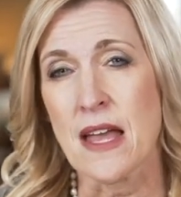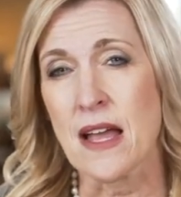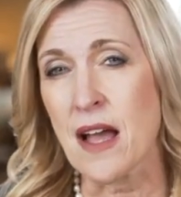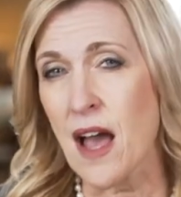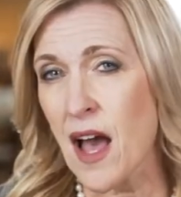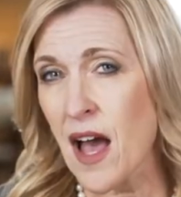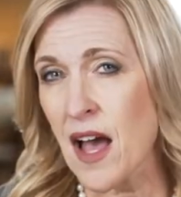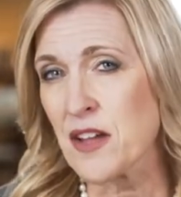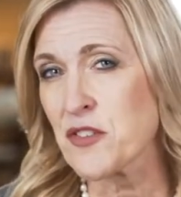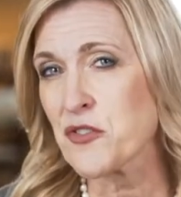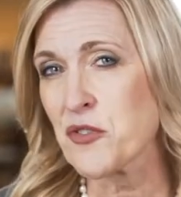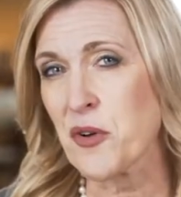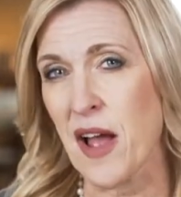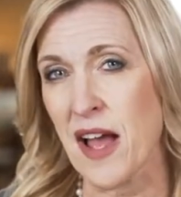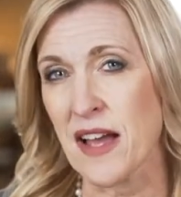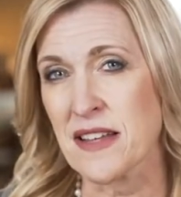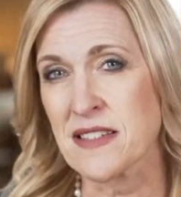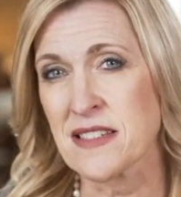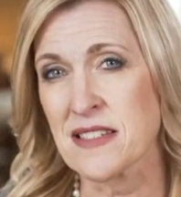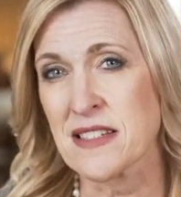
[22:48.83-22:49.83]
In
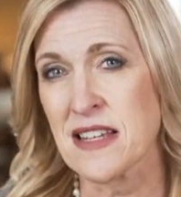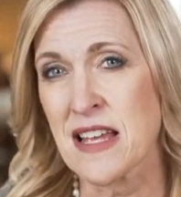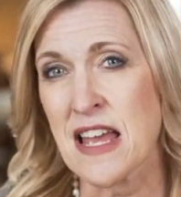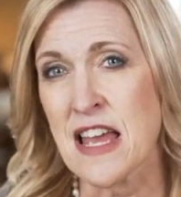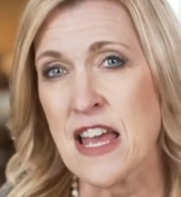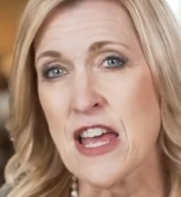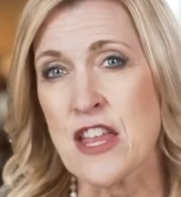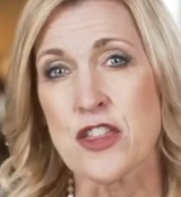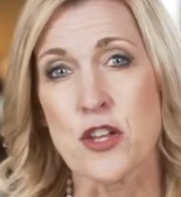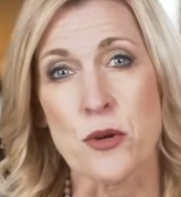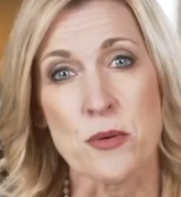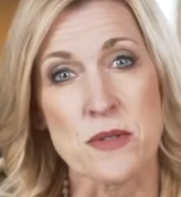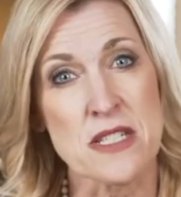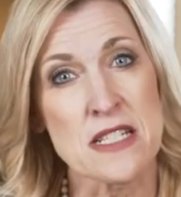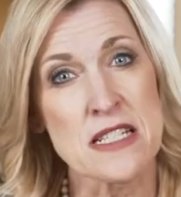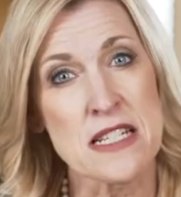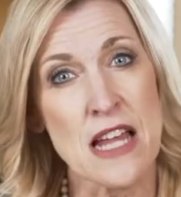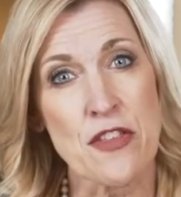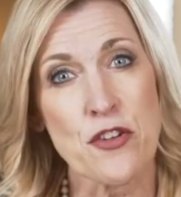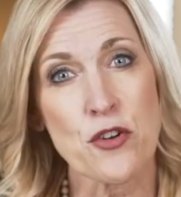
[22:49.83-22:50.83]
contrast, there was
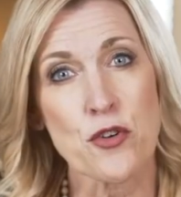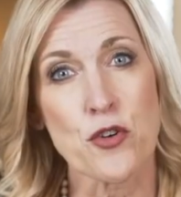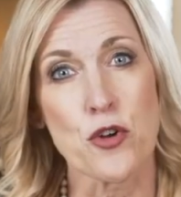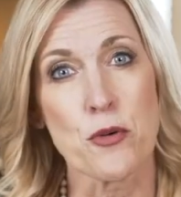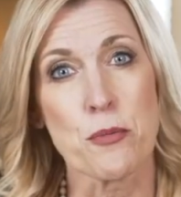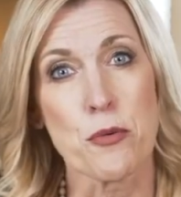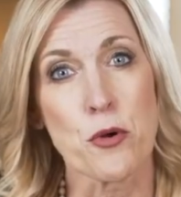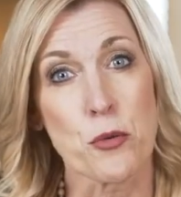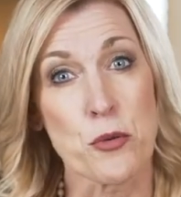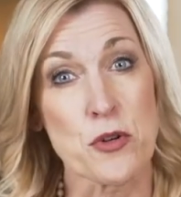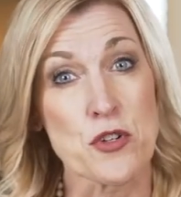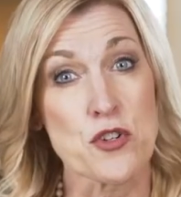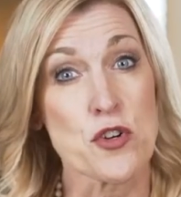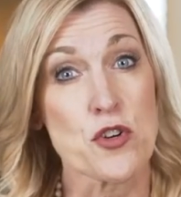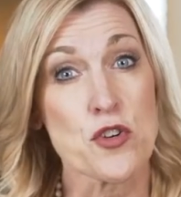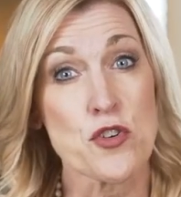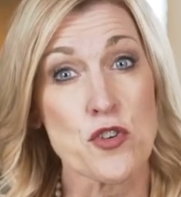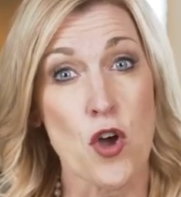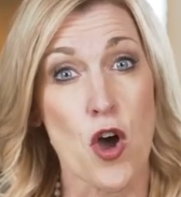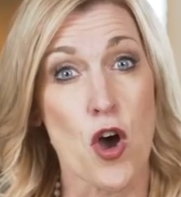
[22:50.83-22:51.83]
another group who
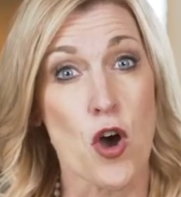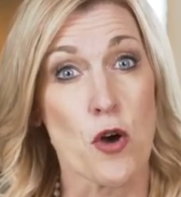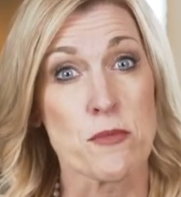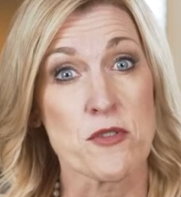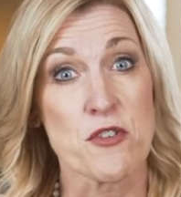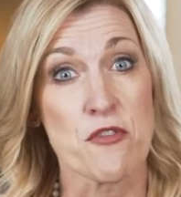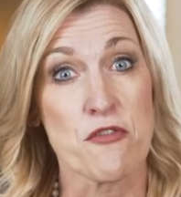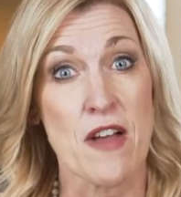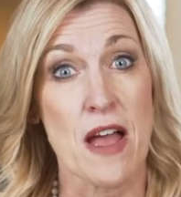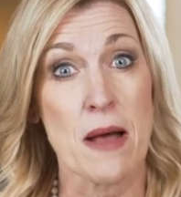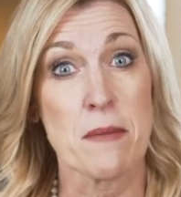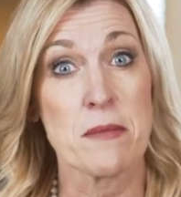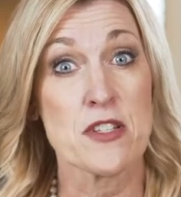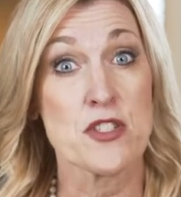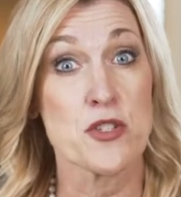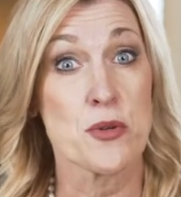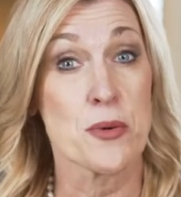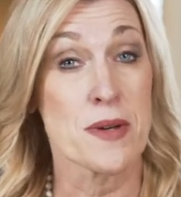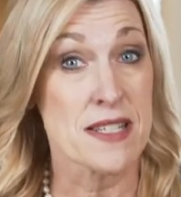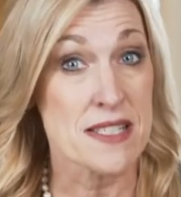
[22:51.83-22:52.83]
returned home to
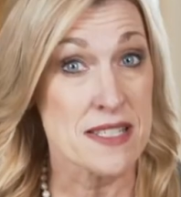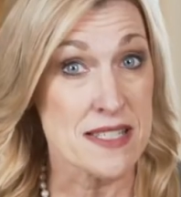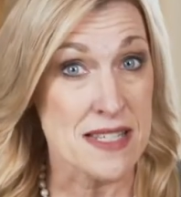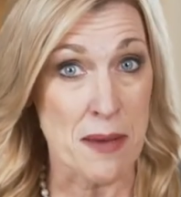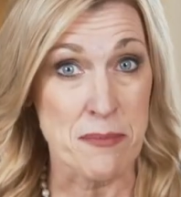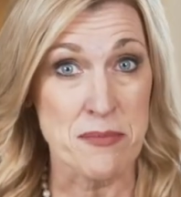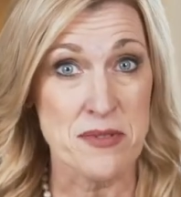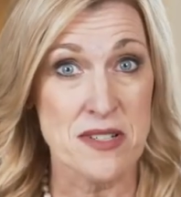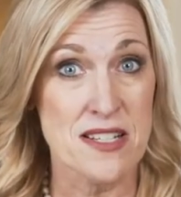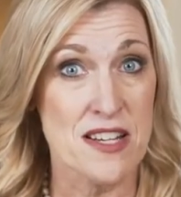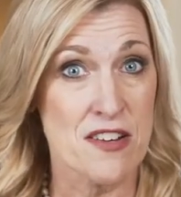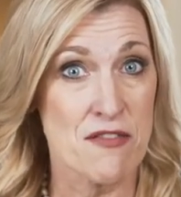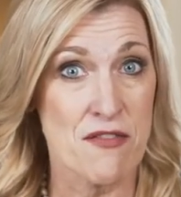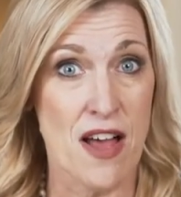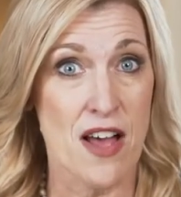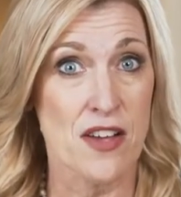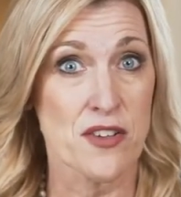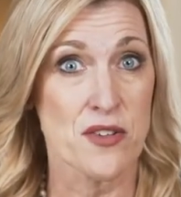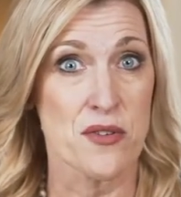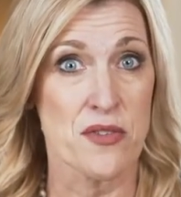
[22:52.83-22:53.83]
families who accepted and
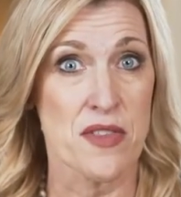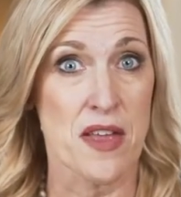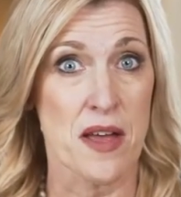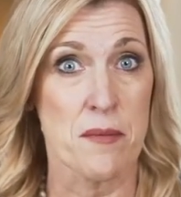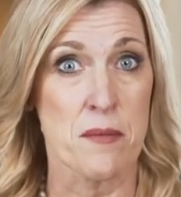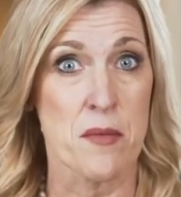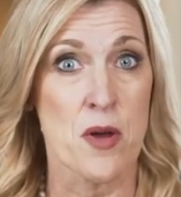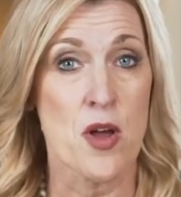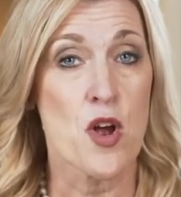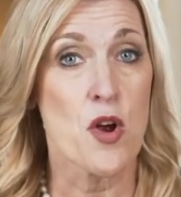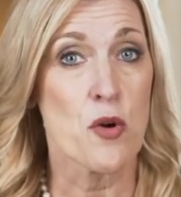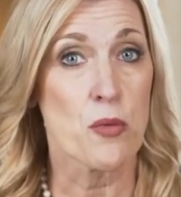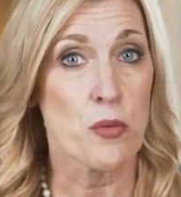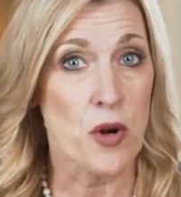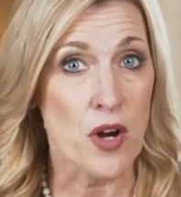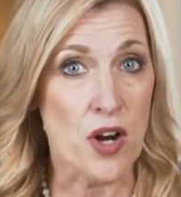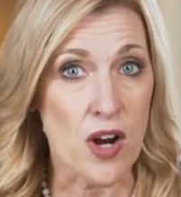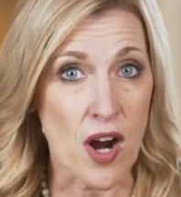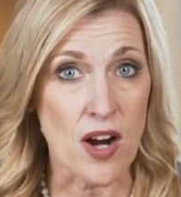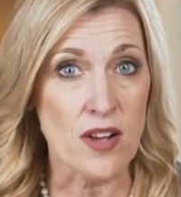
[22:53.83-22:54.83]
valued them,
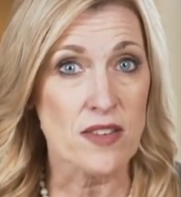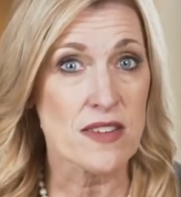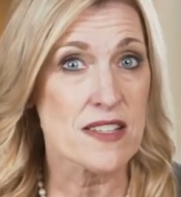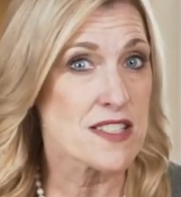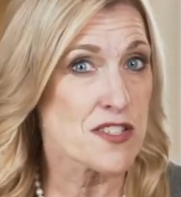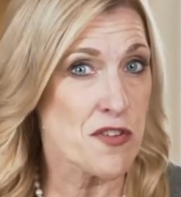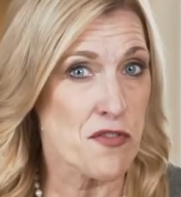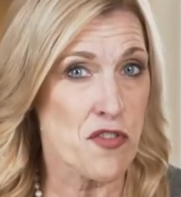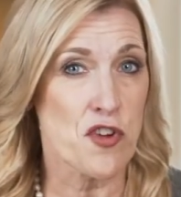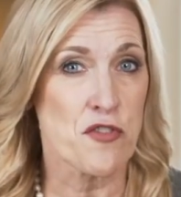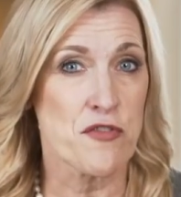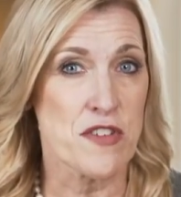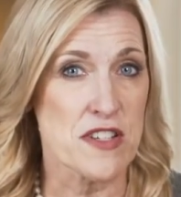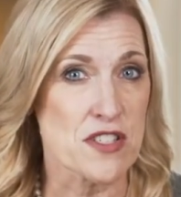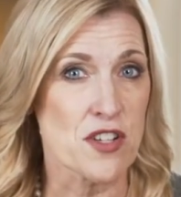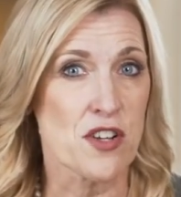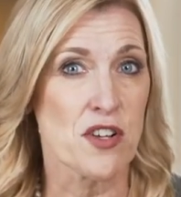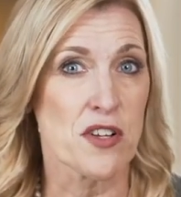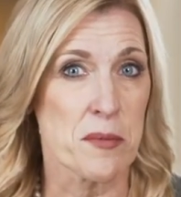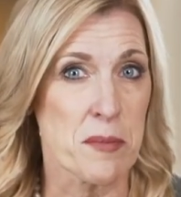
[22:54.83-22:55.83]
regardless of their
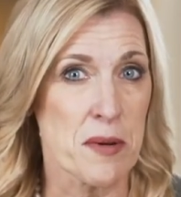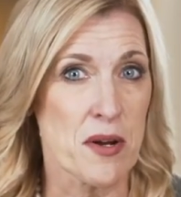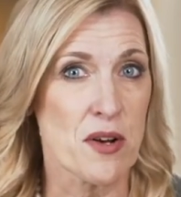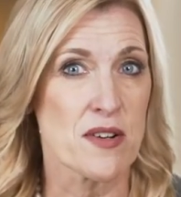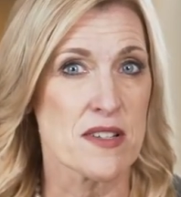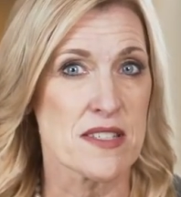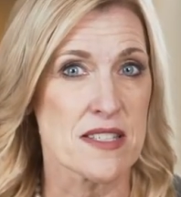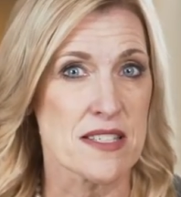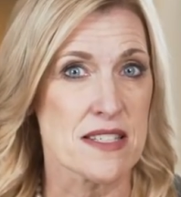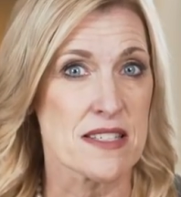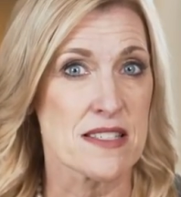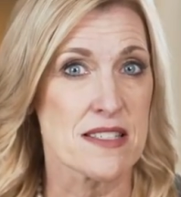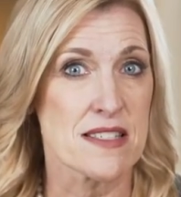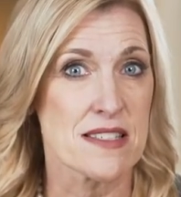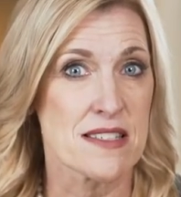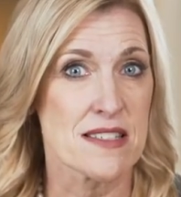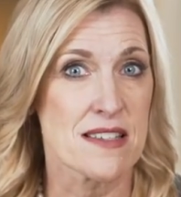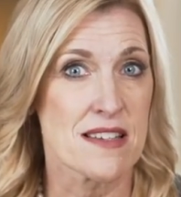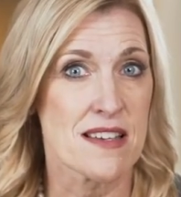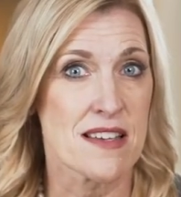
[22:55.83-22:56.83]
physical
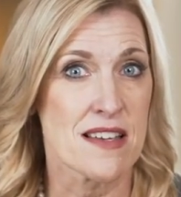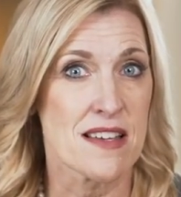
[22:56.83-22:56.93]
appearances.